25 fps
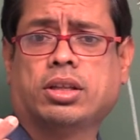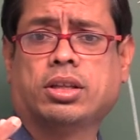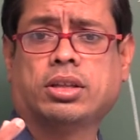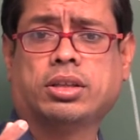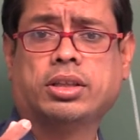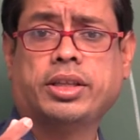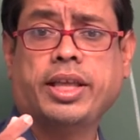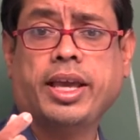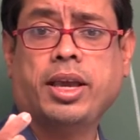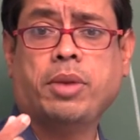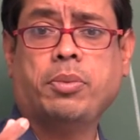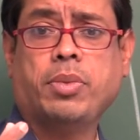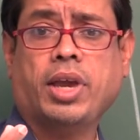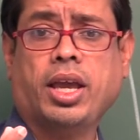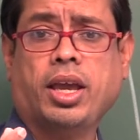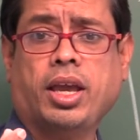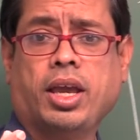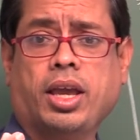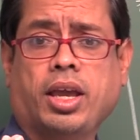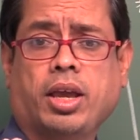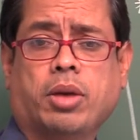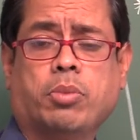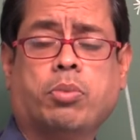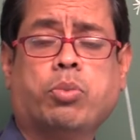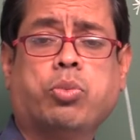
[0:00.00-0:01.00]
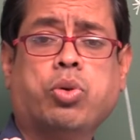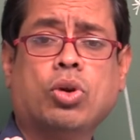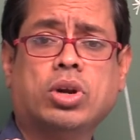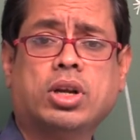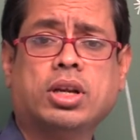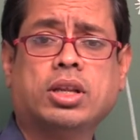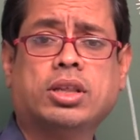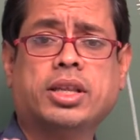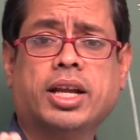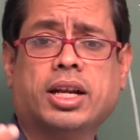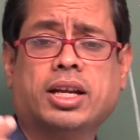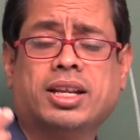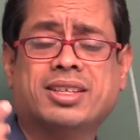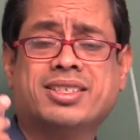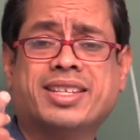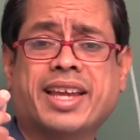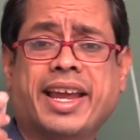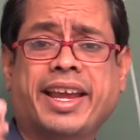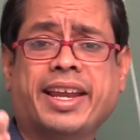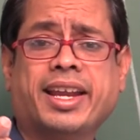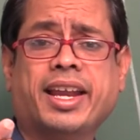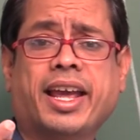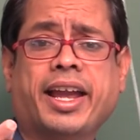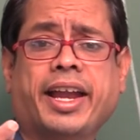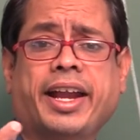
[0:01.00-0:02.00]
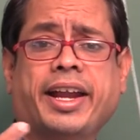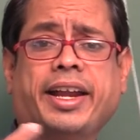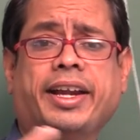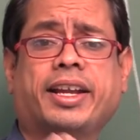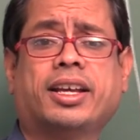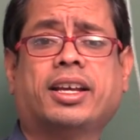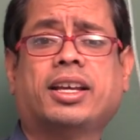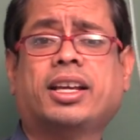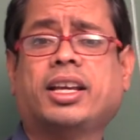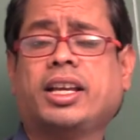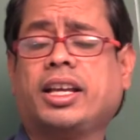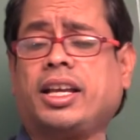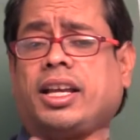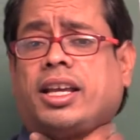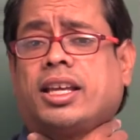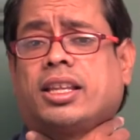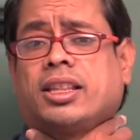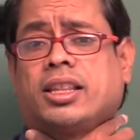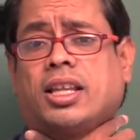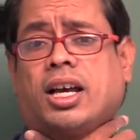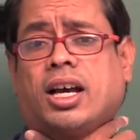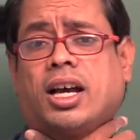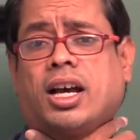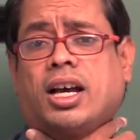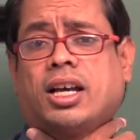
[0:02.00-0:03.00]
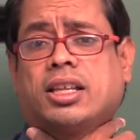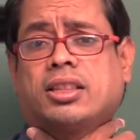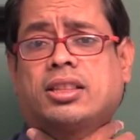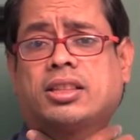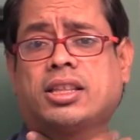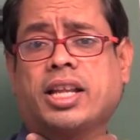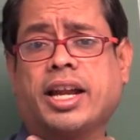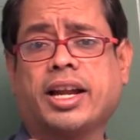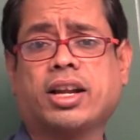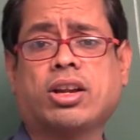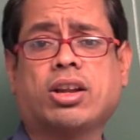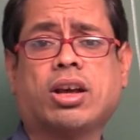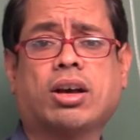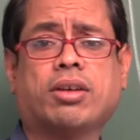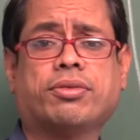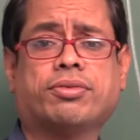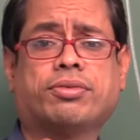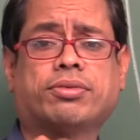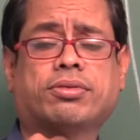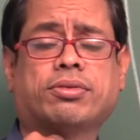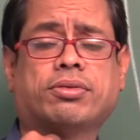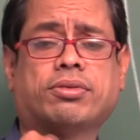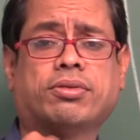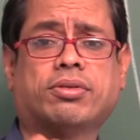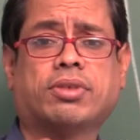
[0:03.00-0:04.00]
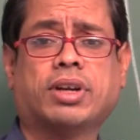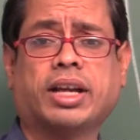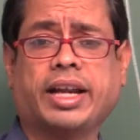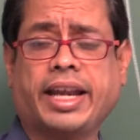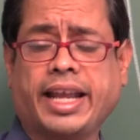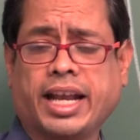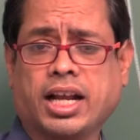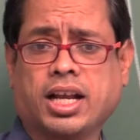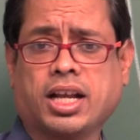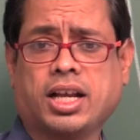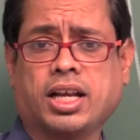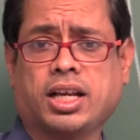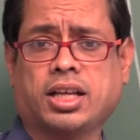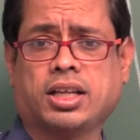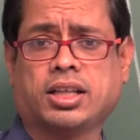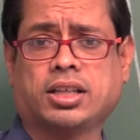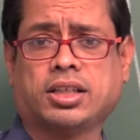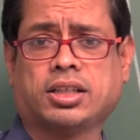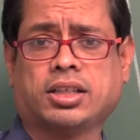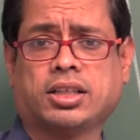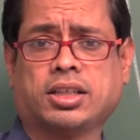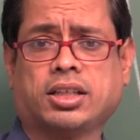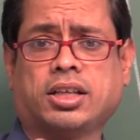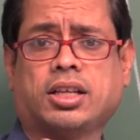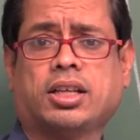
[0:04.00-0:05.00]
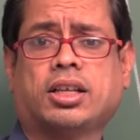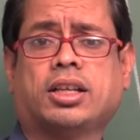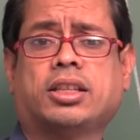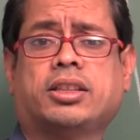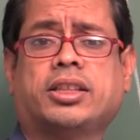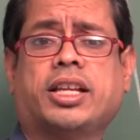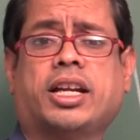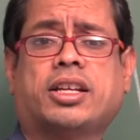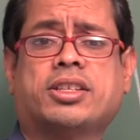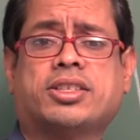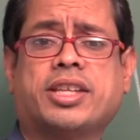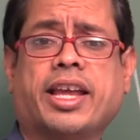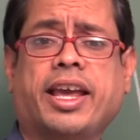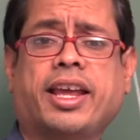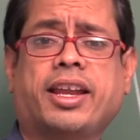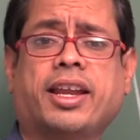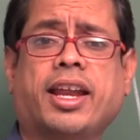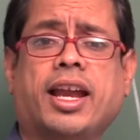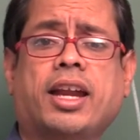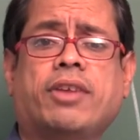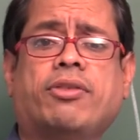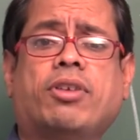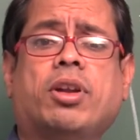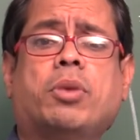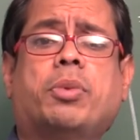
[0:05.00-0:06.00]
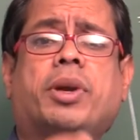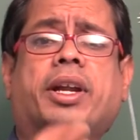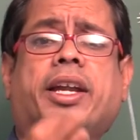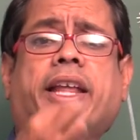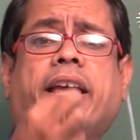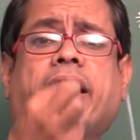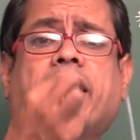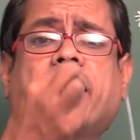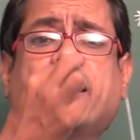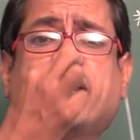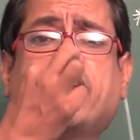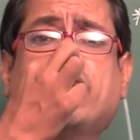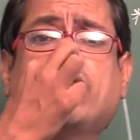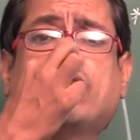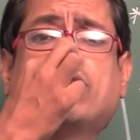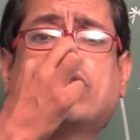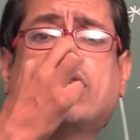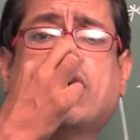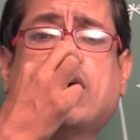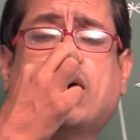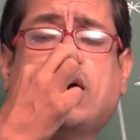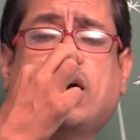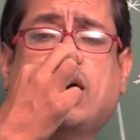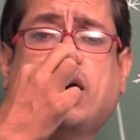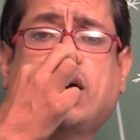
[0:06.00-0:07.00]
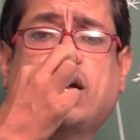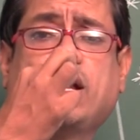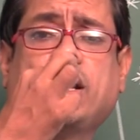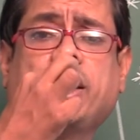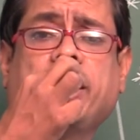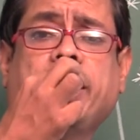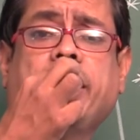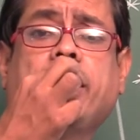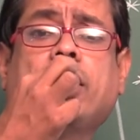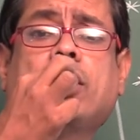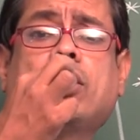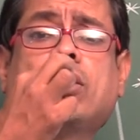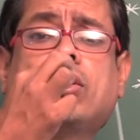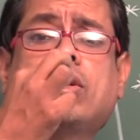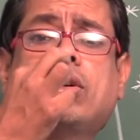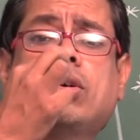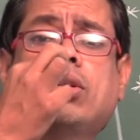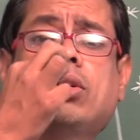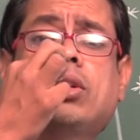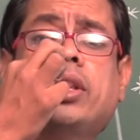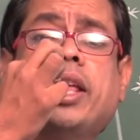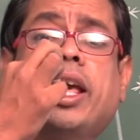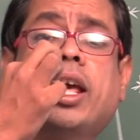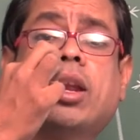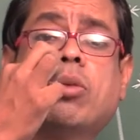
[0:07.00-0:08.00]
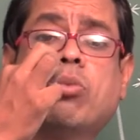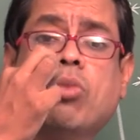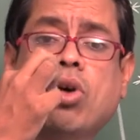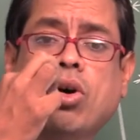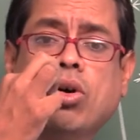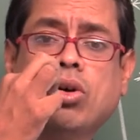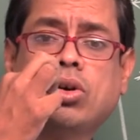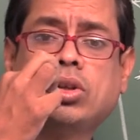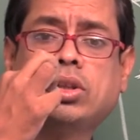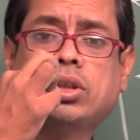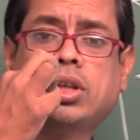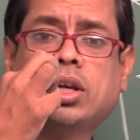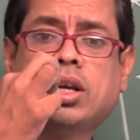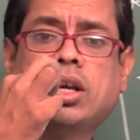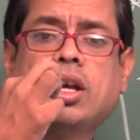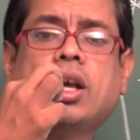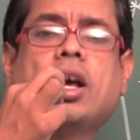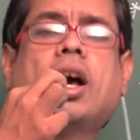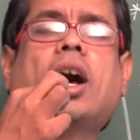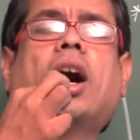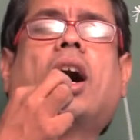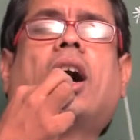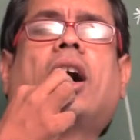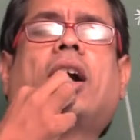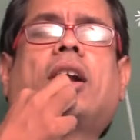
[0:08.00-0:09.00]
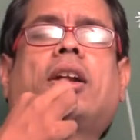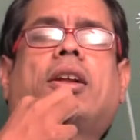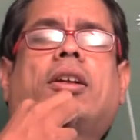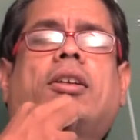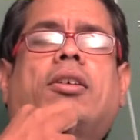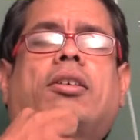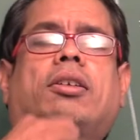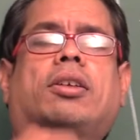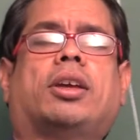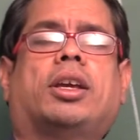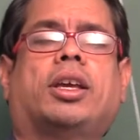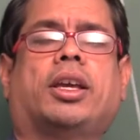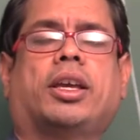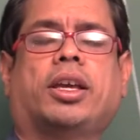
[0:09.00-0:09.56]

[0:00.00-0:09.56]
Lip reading: they may put that cyanide in the thread of neck. That cyanide will be taken into their mouth, and